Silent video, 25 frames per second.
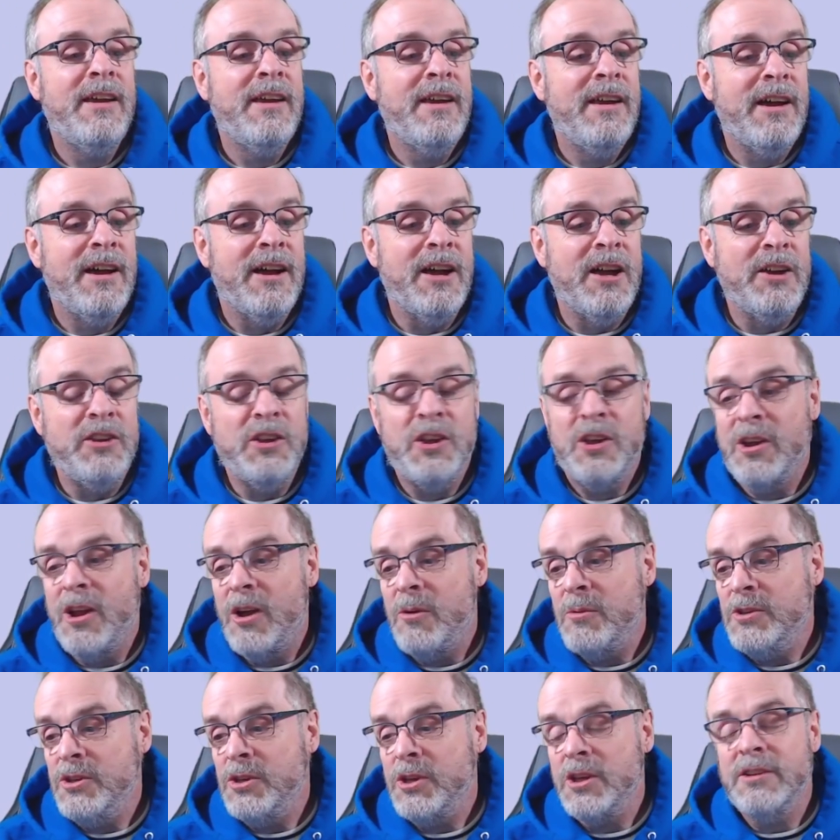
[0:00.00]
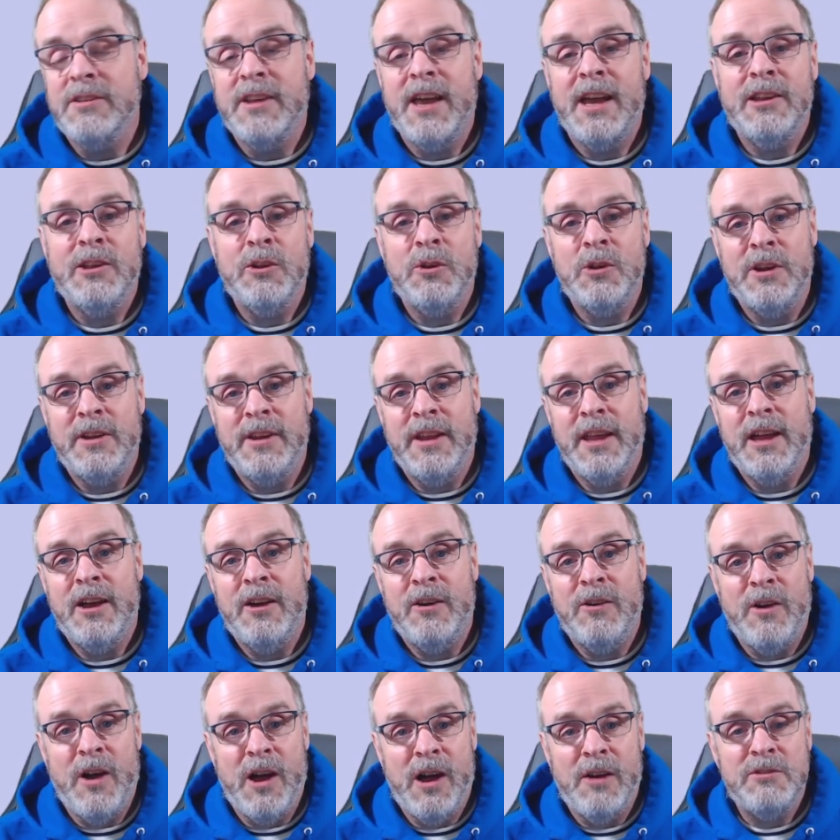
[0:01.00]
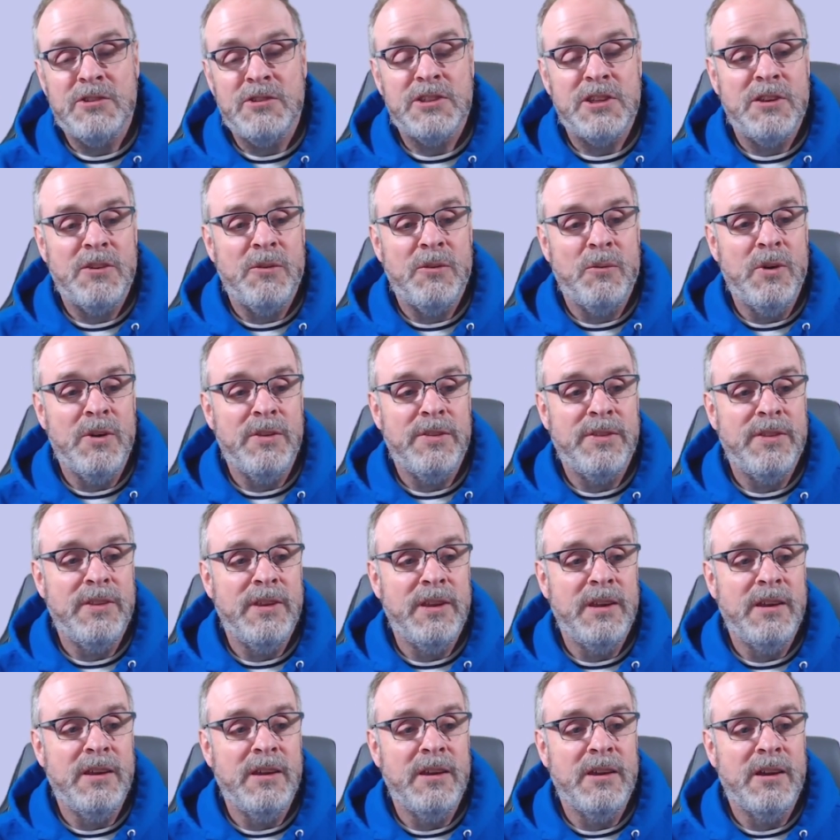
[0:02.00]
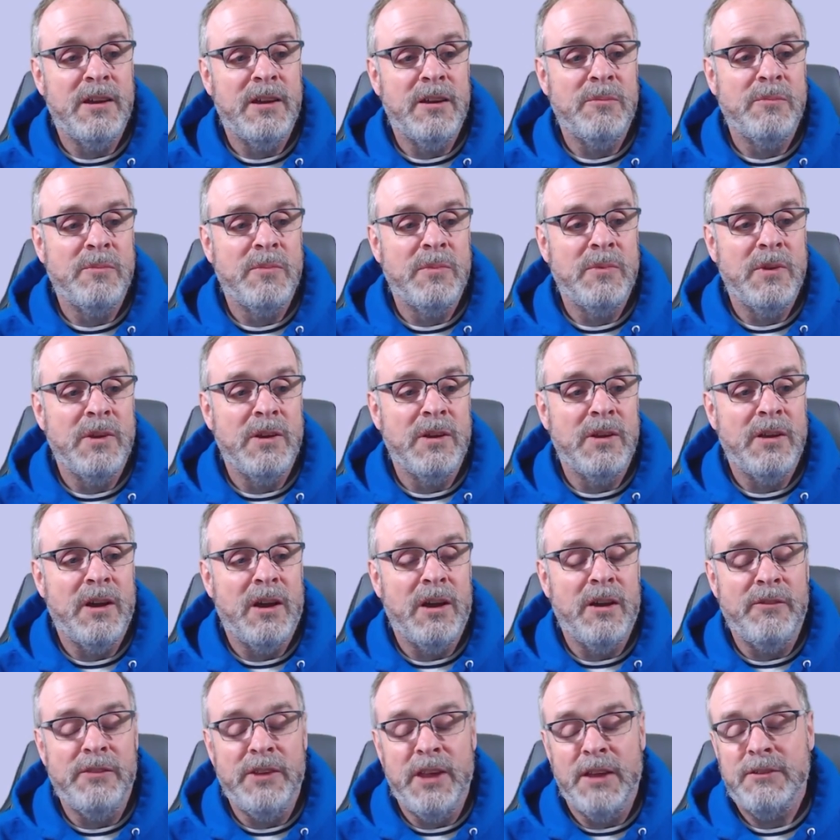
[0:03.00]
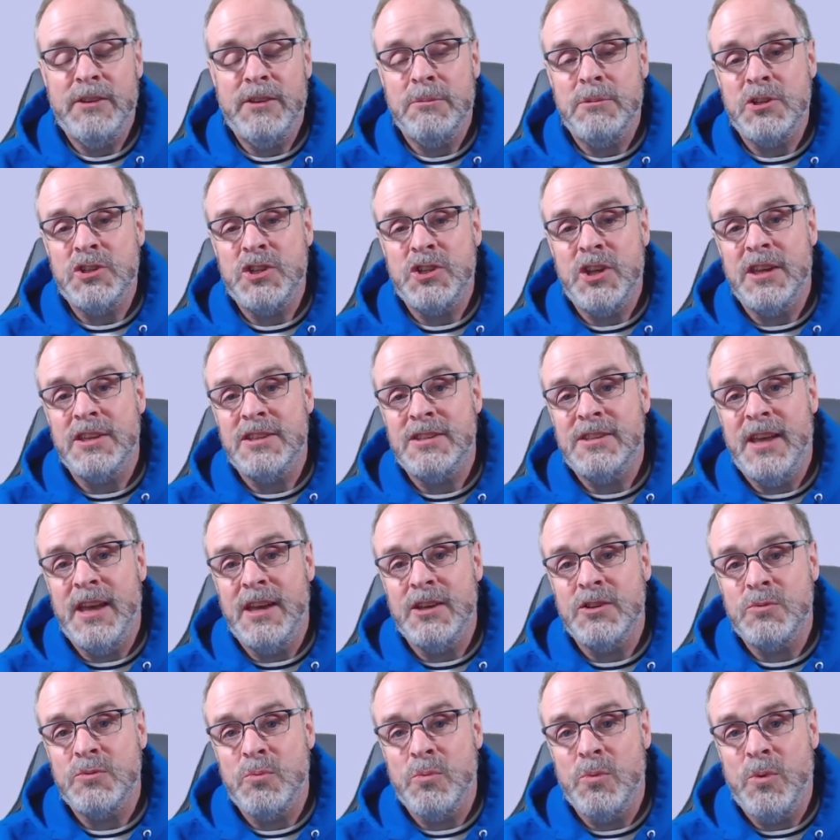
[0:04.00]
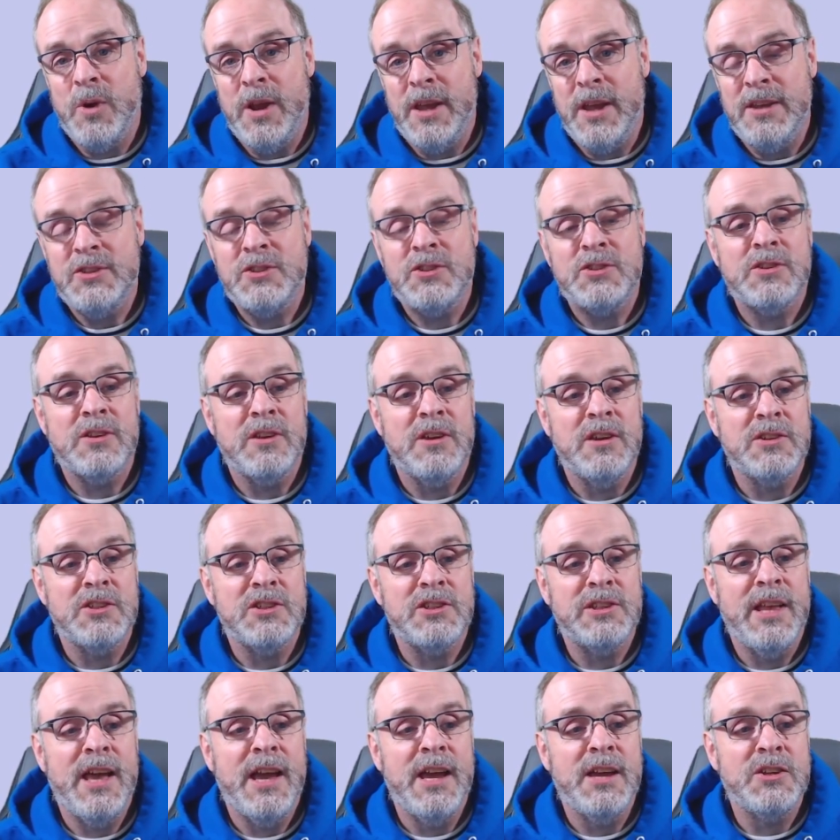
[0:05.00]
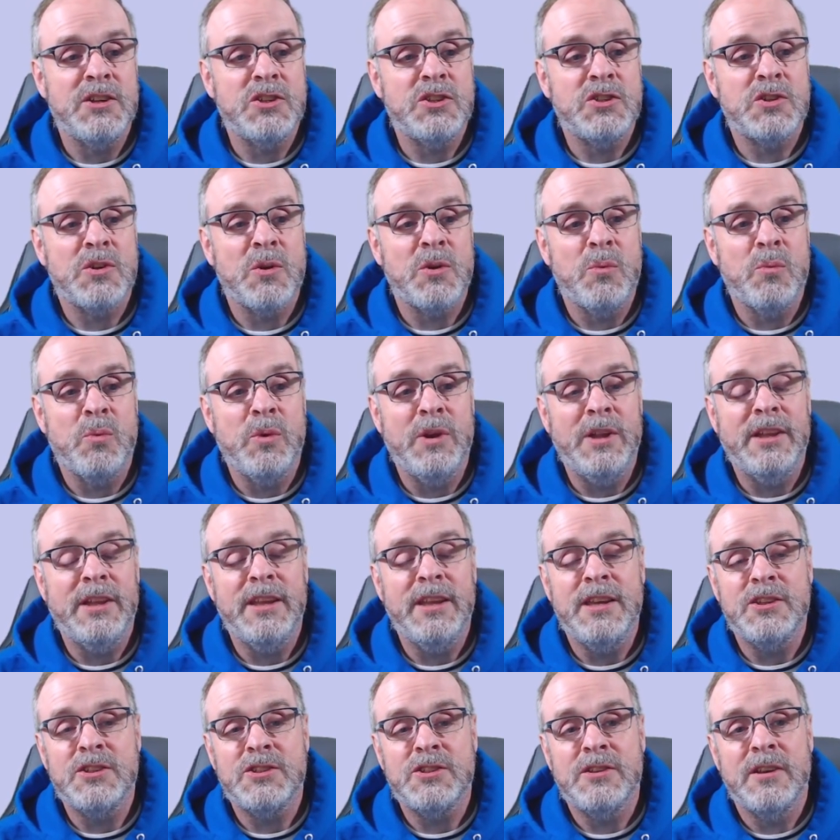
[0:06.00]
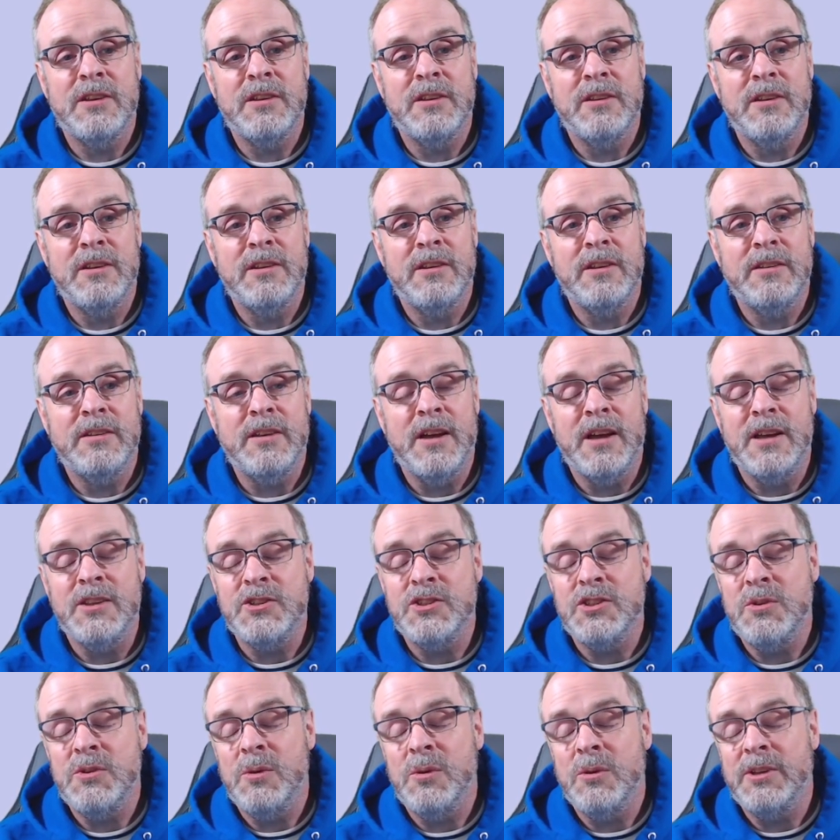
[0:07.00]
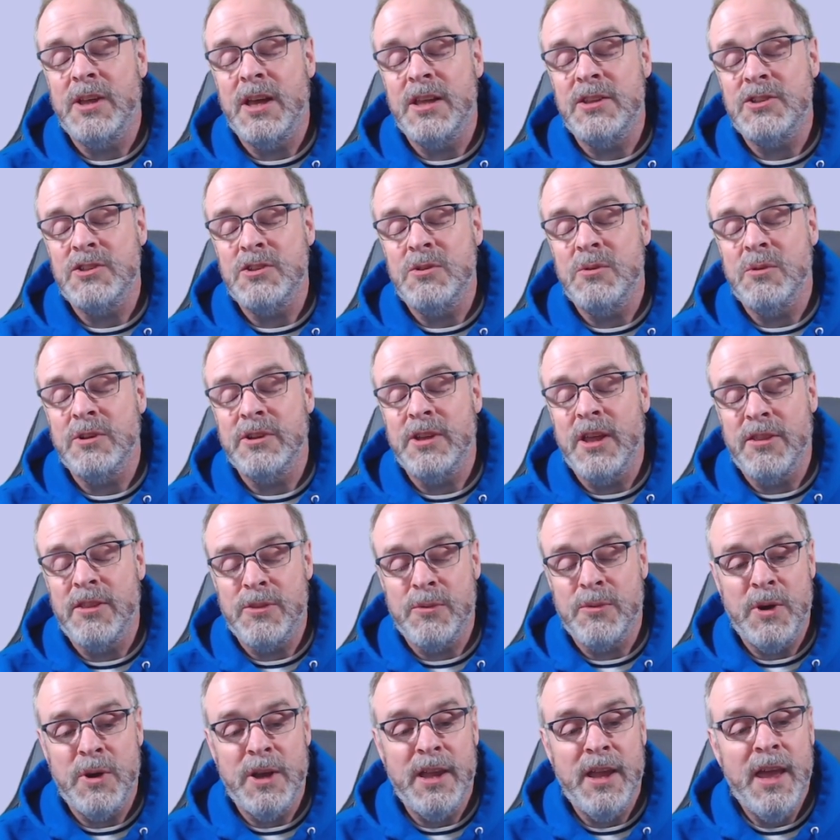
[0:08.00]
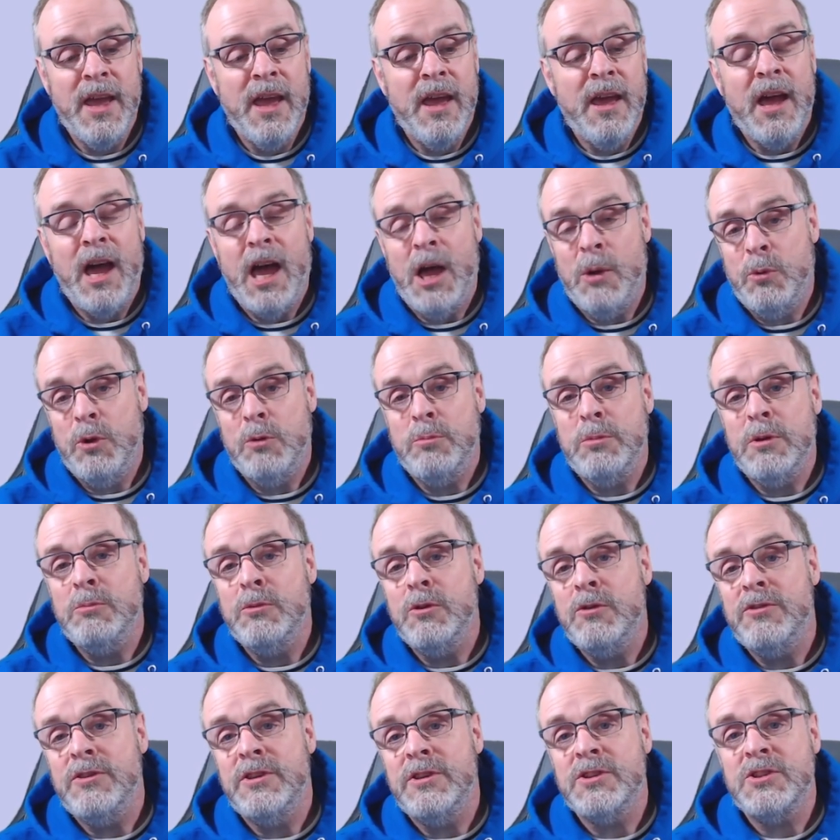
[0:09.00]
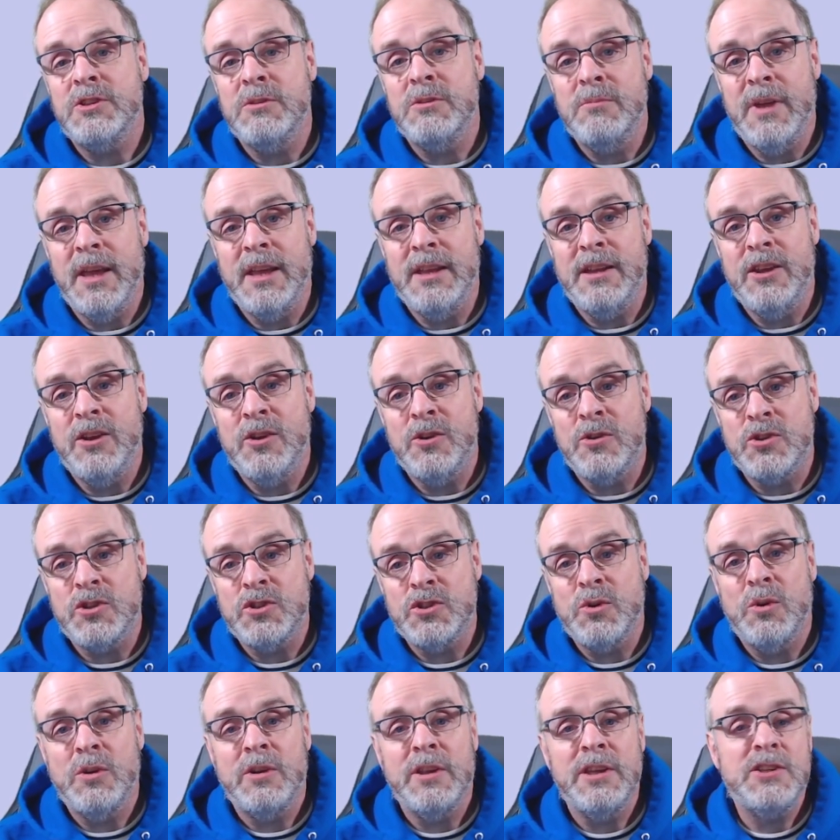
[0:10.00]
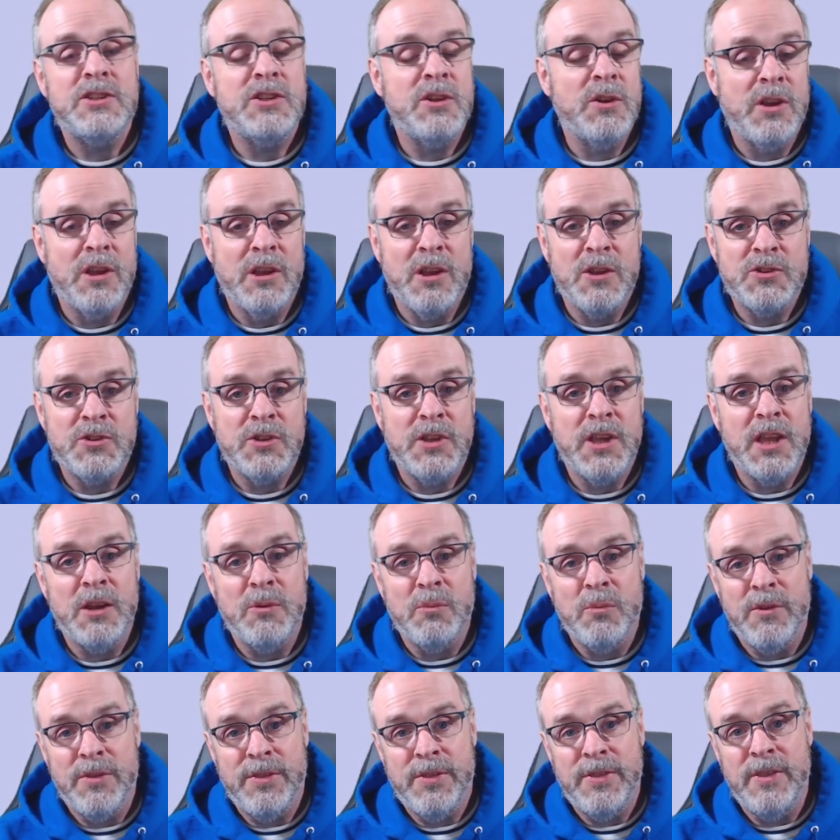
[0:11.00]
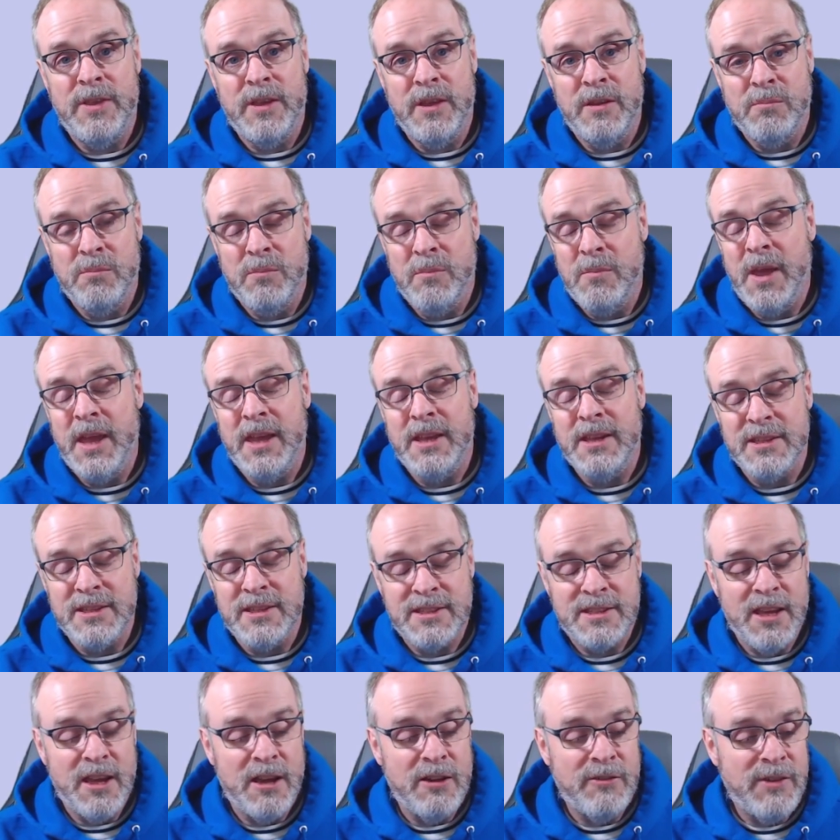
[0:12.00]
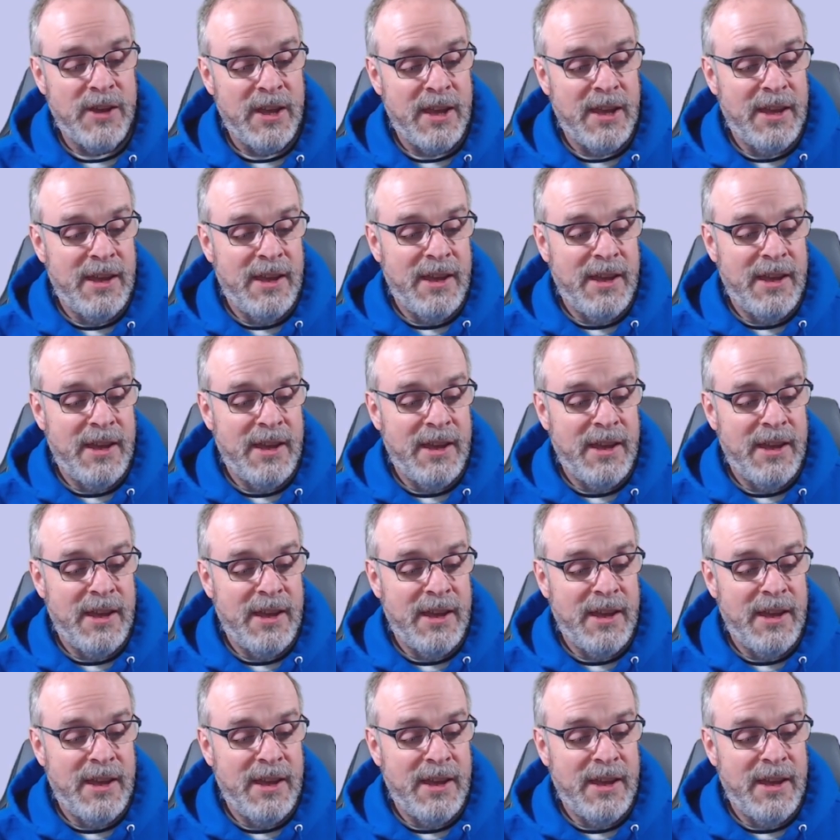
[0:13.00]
You can download it now, obviously, with the FWJS-race/release.0.0.3. I will be moving this to the main here shortly, so you can also get it with the main itself.